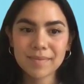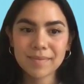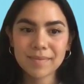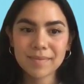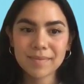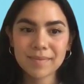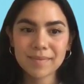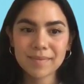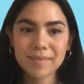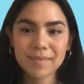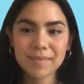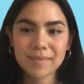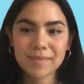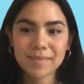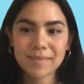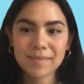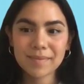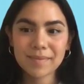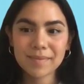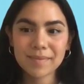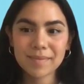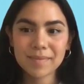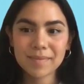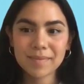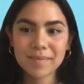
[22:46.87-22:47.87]

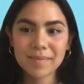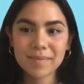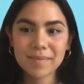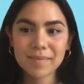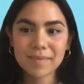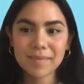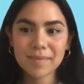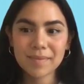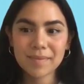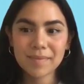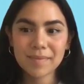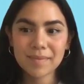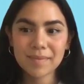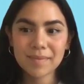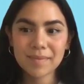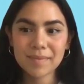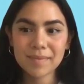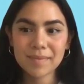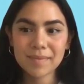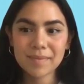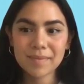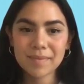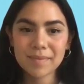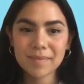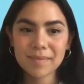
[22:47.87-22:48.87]

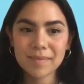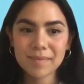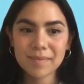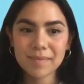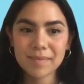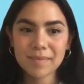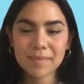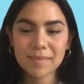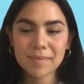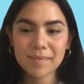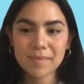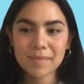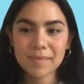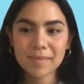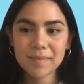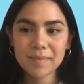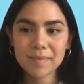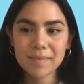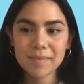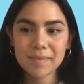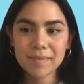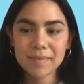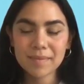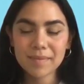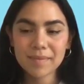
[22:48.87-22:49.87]

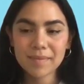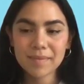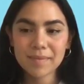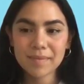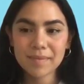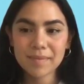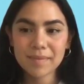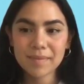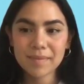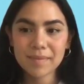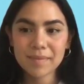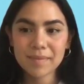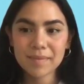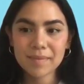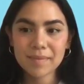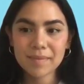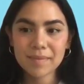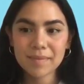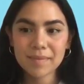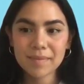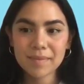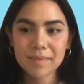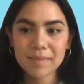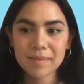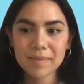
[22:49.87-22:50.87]

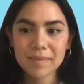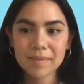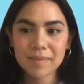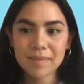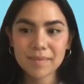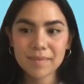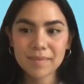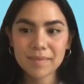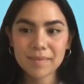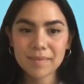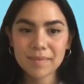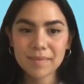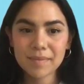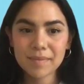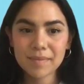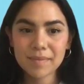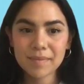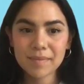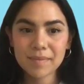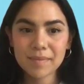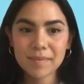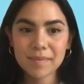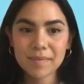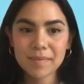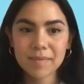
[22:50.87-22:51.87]

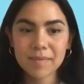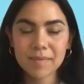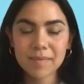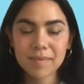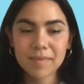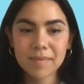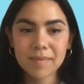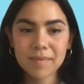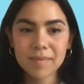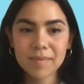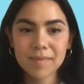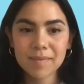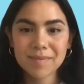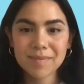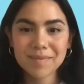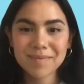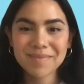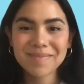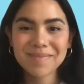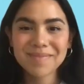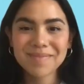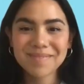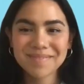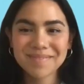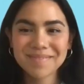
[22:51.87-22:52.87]

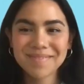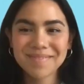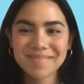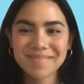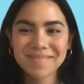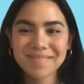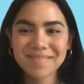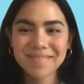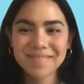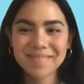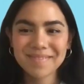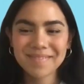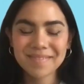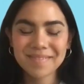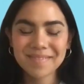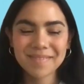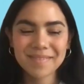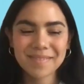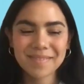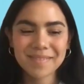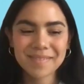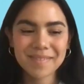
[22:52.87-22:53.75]
The person shown says nothing.